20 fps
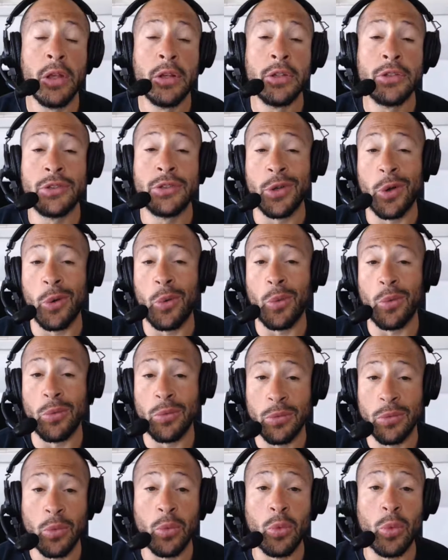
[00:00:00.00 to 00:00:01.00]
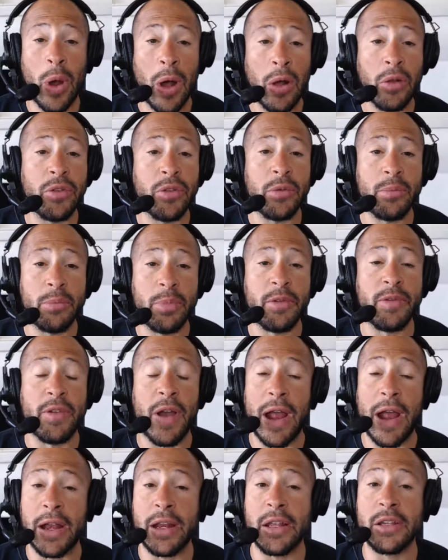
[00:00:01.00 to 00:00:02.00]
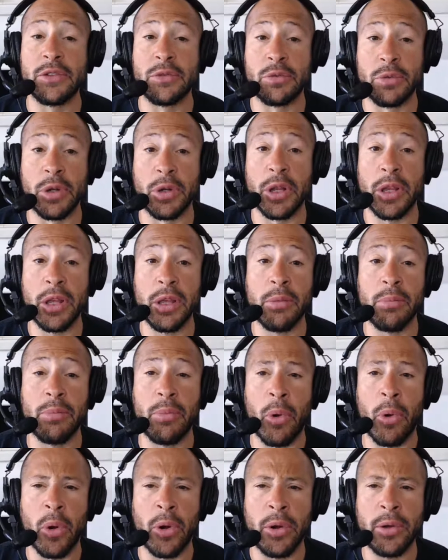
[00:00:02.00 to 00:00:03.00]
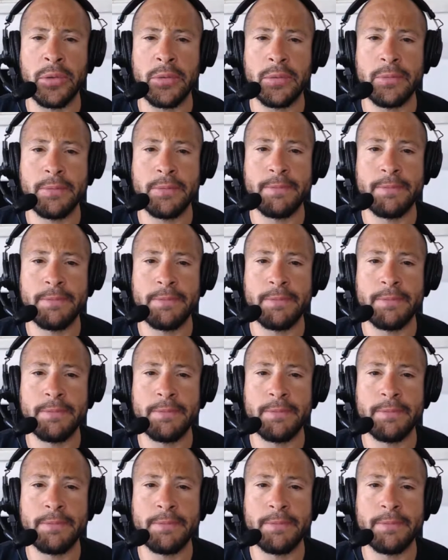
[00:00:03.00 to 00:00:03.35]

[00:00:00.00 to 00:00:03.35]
So wealth and providing is really important.